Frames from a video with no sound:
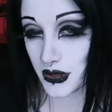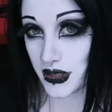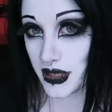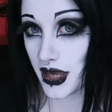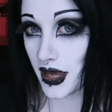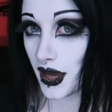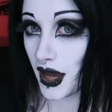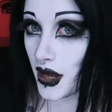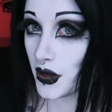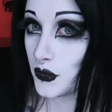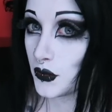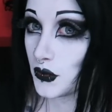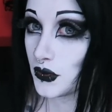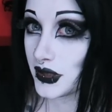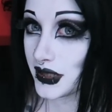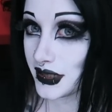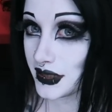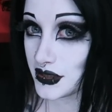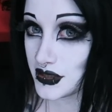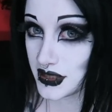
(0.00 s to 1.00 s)
So yeah, I will
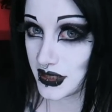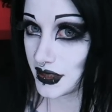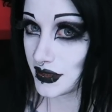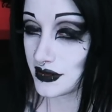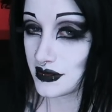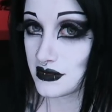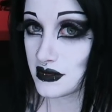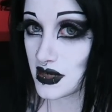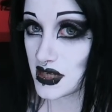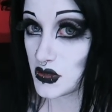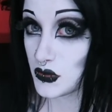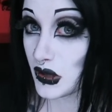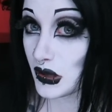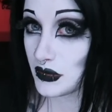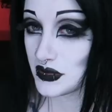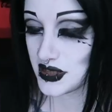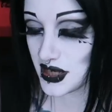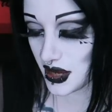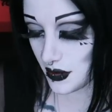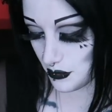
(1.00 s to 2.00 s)
link to KILLSTAR's
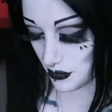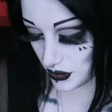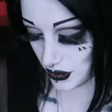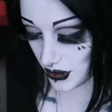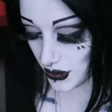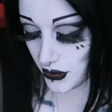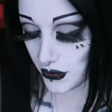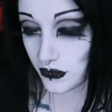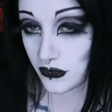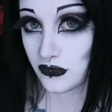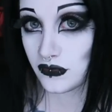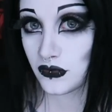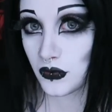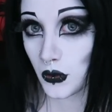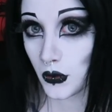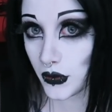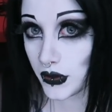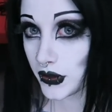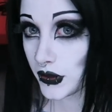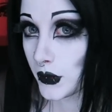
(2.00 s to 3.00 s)
website below
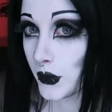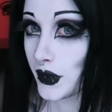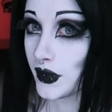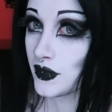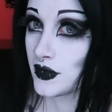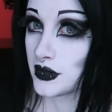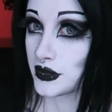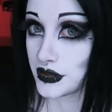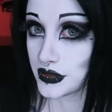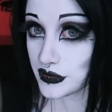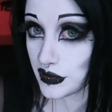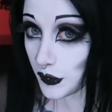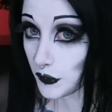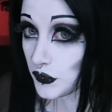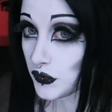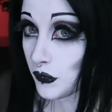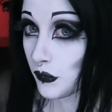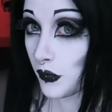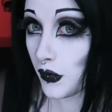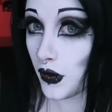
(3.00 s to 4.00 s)
for you in the
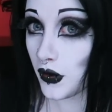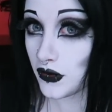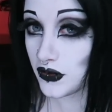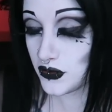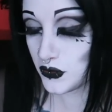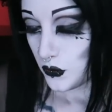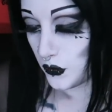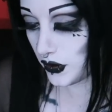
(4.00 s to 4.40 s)
description box